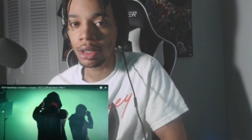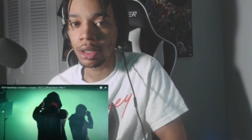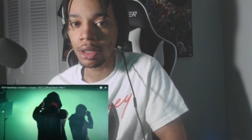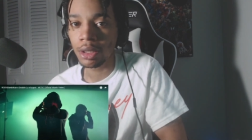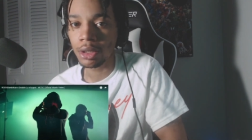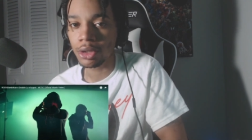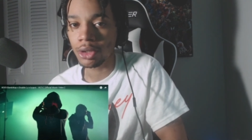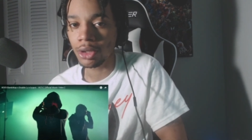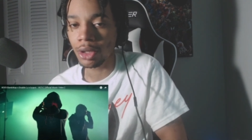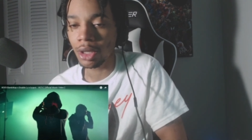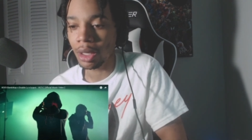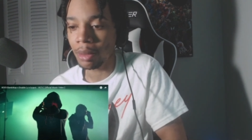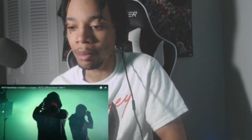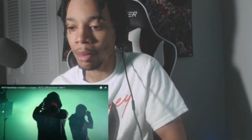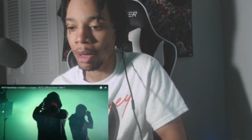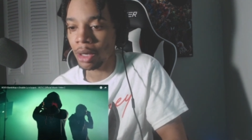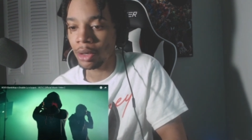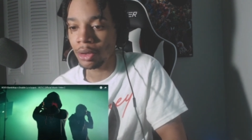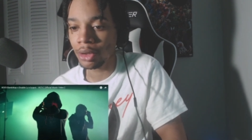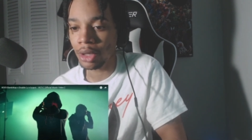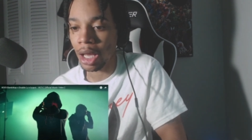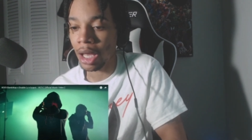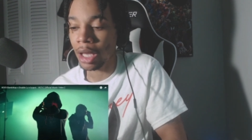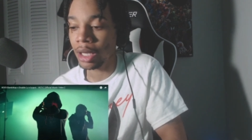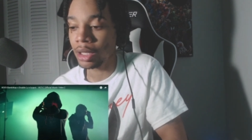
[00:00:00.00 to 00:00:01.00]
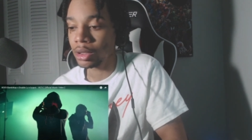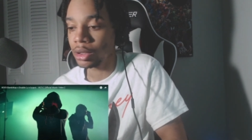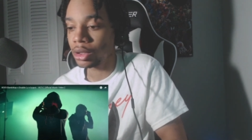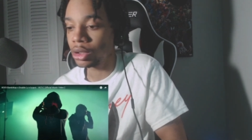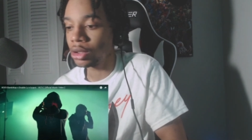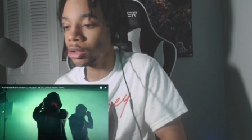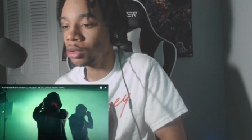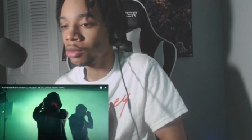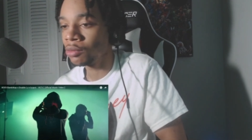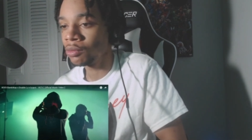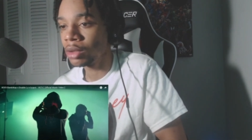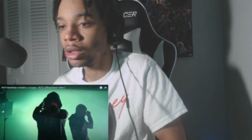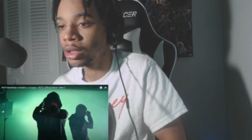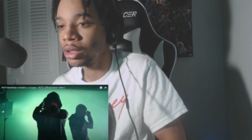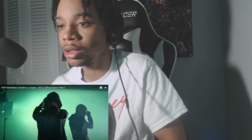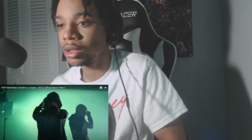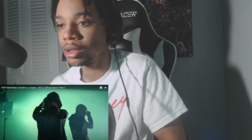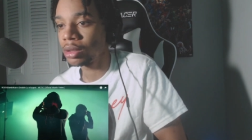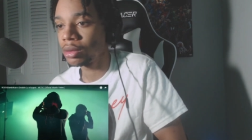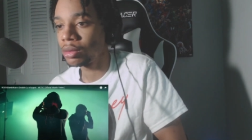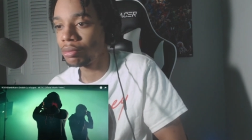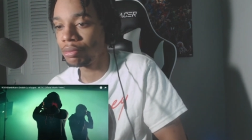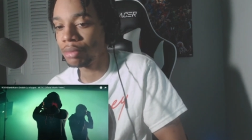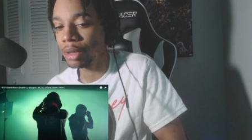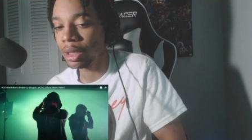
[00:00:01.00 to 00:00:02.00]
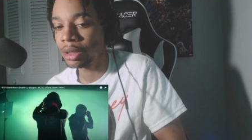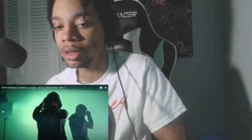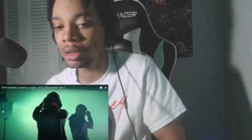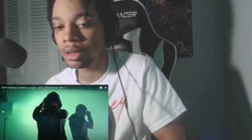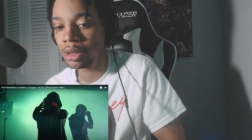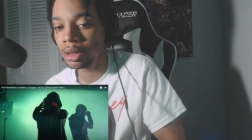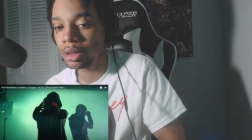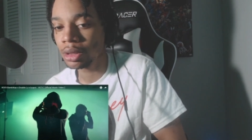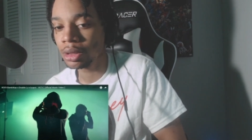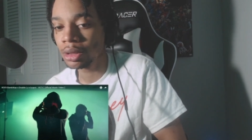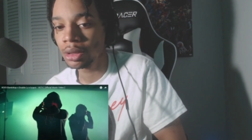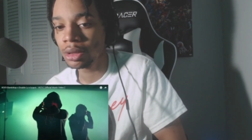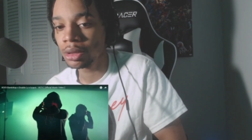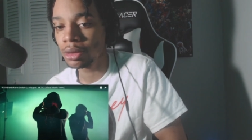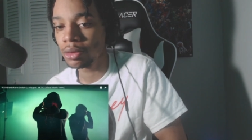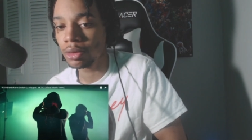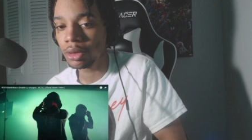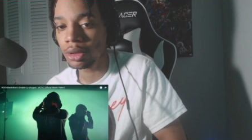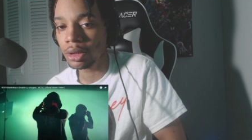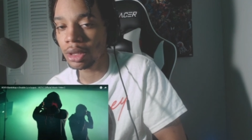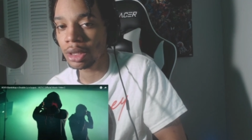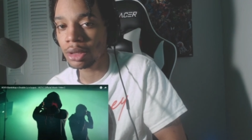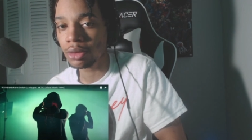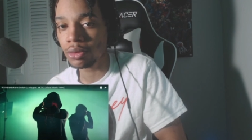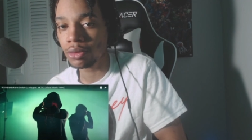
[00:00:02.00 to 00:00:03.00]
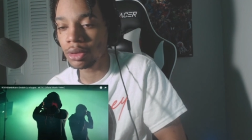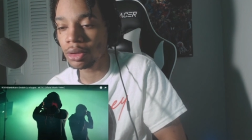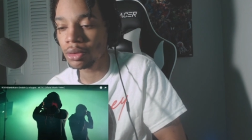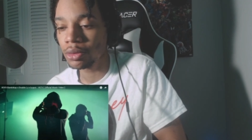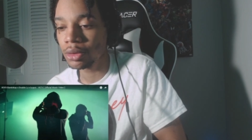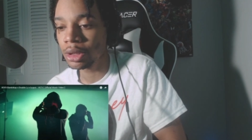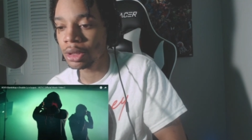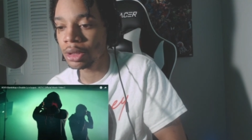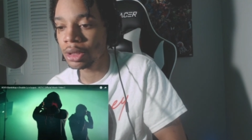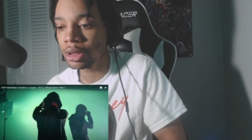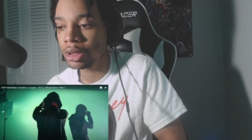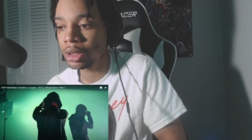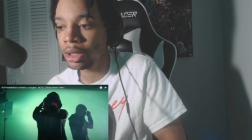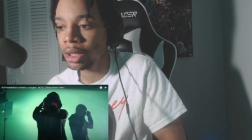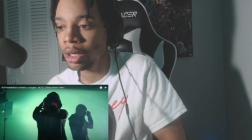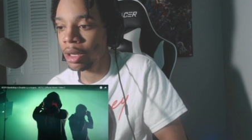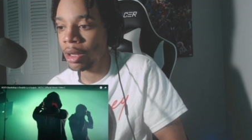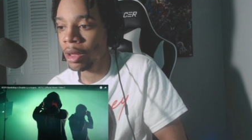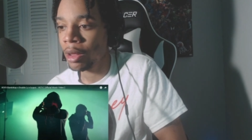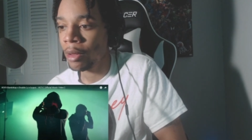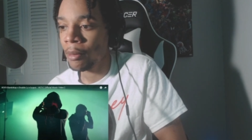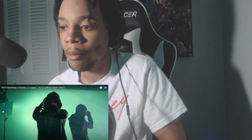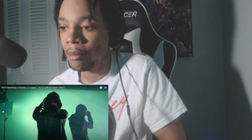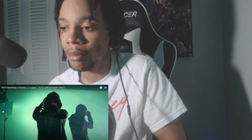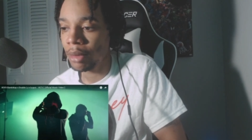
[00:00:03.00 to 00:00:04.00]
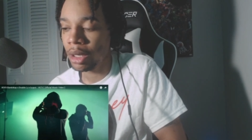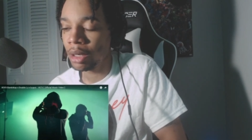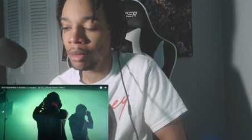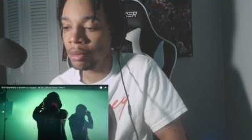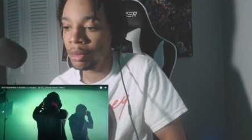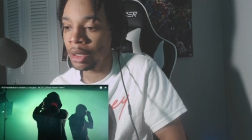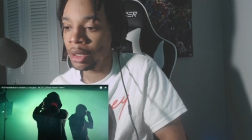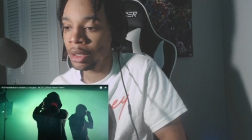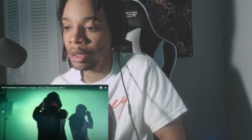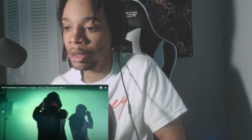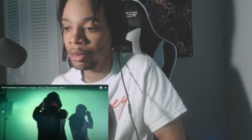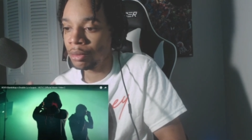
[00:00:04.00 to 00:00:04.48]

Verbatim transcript: So like my, I had sugar rush basically. That's what it was. Amen.